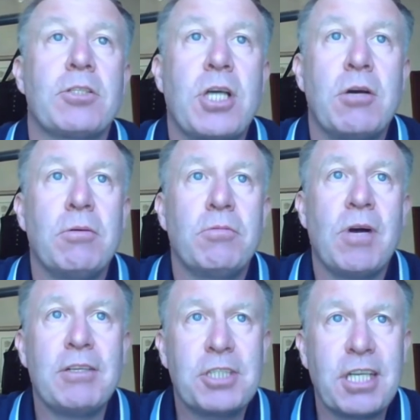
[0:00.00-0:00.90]
So
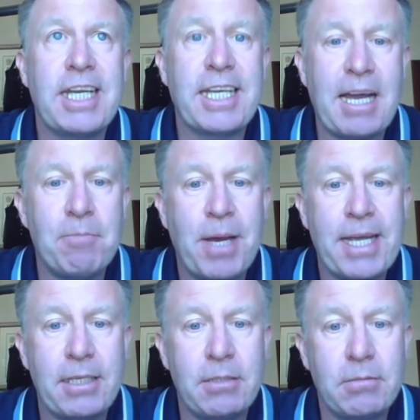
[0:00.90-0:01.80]
whilst the league
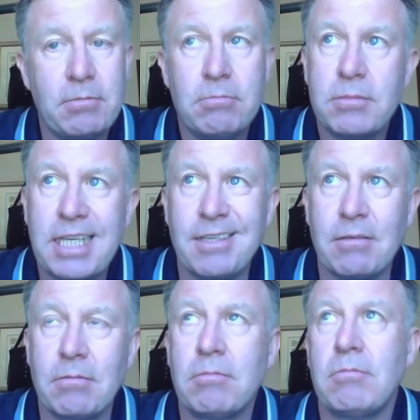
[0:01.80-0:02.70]
campaign
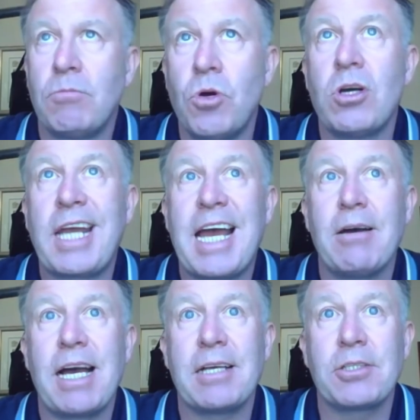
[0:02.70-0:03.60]
didn't work
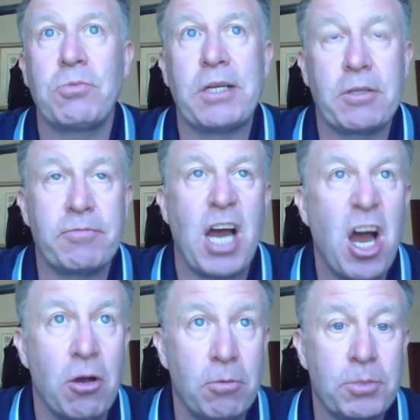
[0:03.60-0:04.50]
out as we'd have
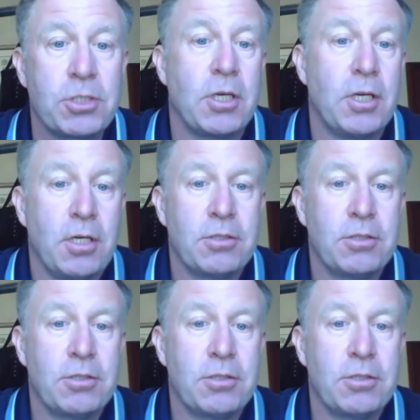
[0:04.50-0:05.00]
hoped,